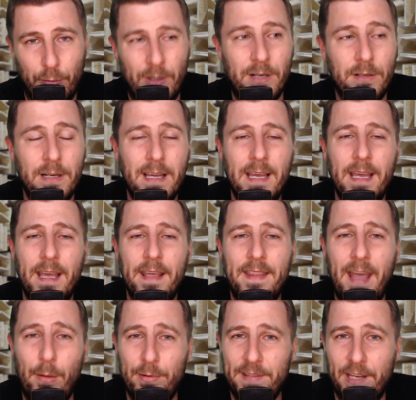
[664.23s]
Well,
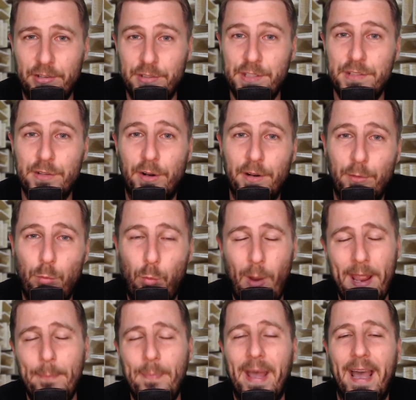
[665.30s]
that was actually started
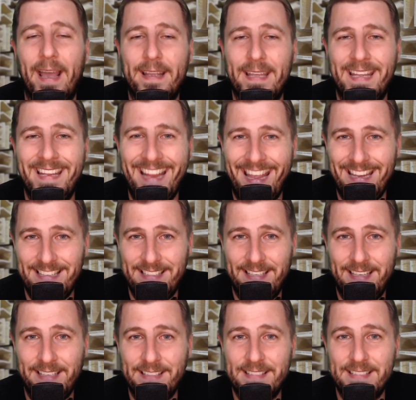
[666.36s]
way back in
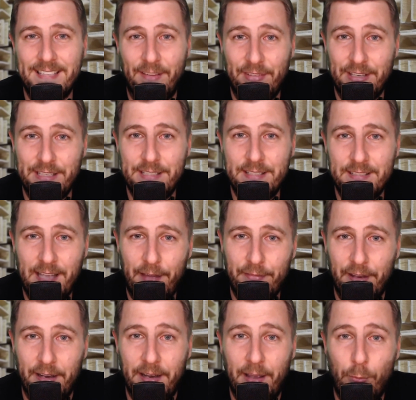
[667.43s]

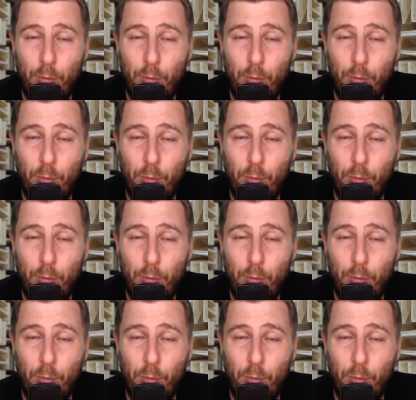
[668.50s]
1877.